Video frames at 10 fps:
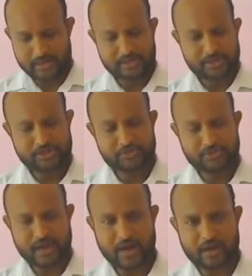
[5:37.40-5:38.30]
Tissues
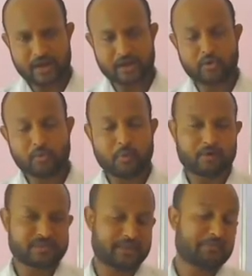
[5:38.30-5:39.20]
are a group of
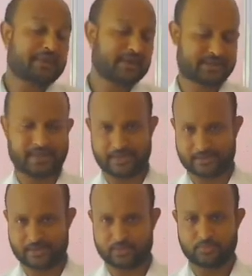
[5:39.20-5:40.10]
similar
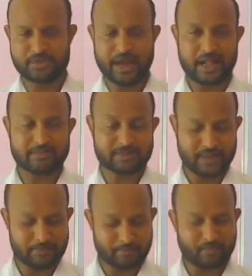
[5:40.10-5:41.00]
cells which helps
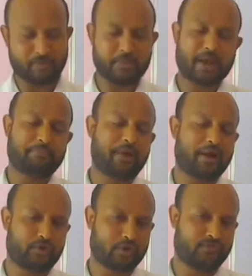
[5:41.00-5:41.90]
in performing a
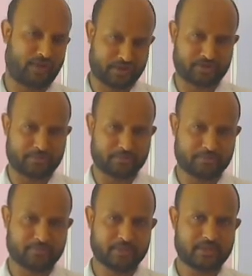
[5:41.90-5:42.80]
particular function.
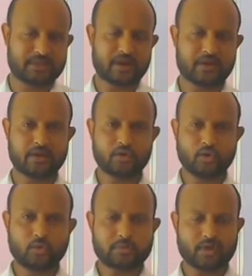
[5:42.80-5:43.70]
These are
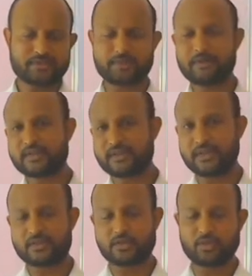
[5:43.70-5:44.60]
groups of similar
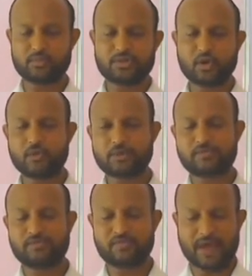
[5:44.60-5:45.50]
cells which always
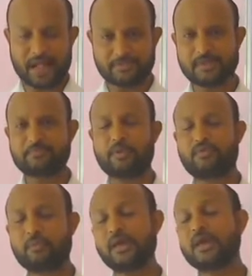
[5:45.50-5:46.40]
helps in
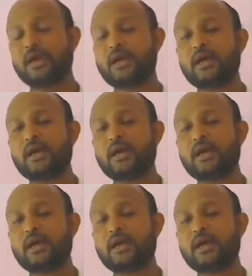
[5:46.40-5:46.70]
performing